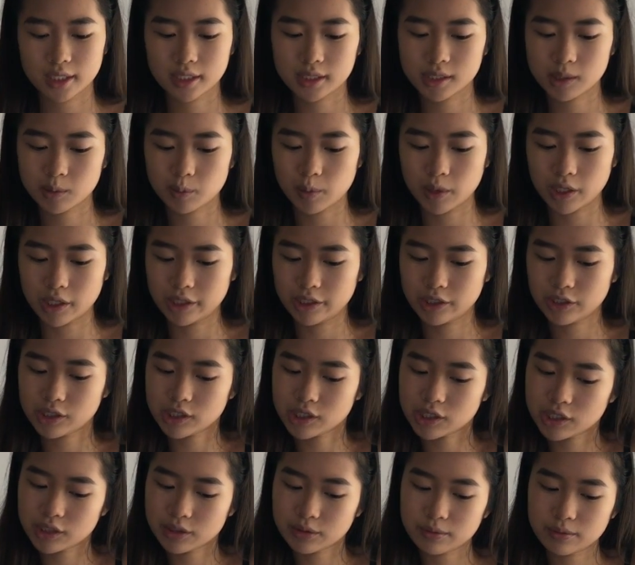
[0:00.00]
sponge
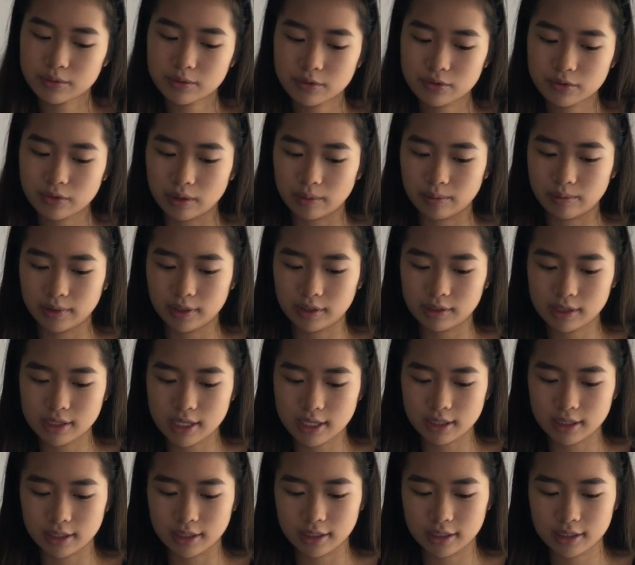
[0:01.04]
from Real
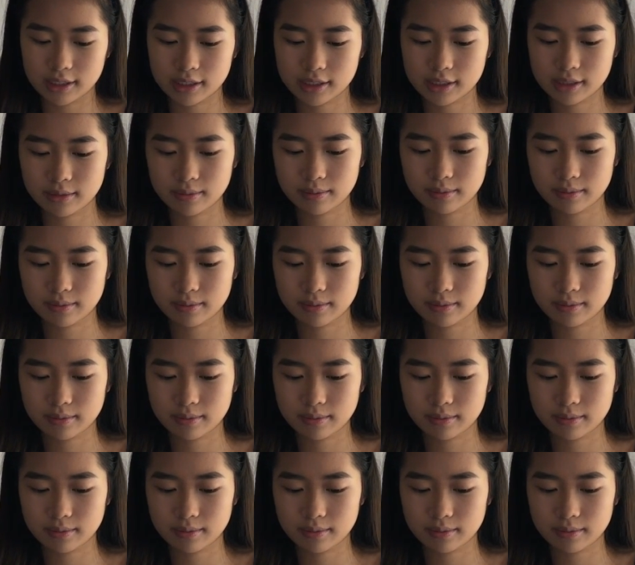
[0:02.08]
Techniques.